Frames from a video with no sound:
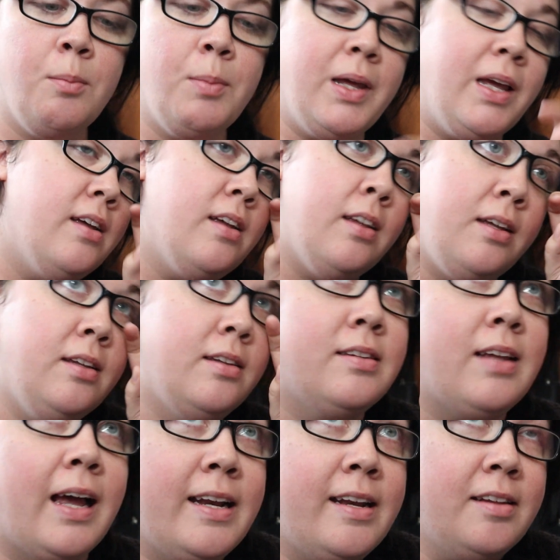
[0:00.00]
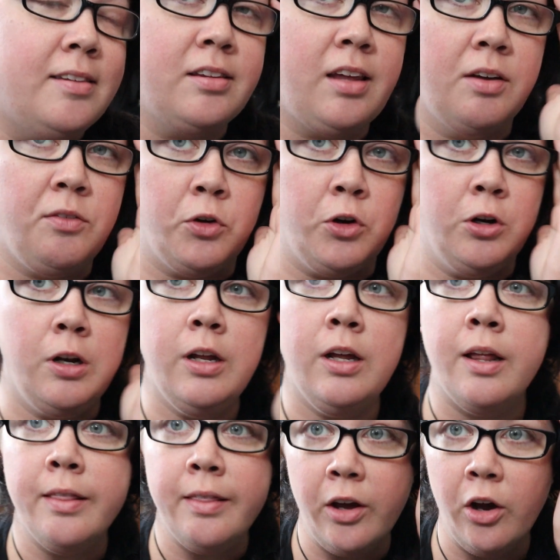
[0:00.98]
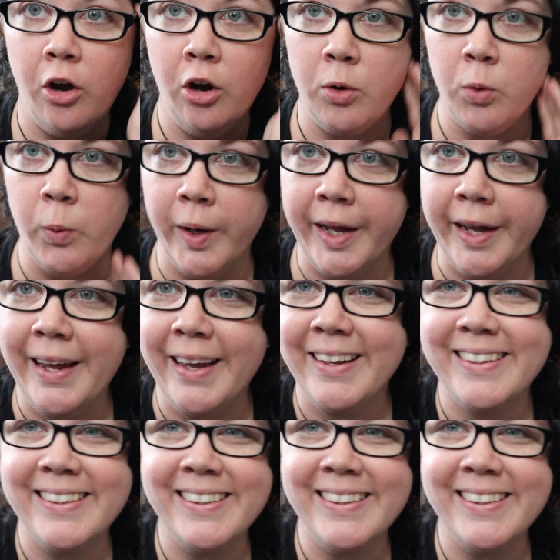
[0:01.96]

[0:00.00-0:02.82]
because I discovered the hard way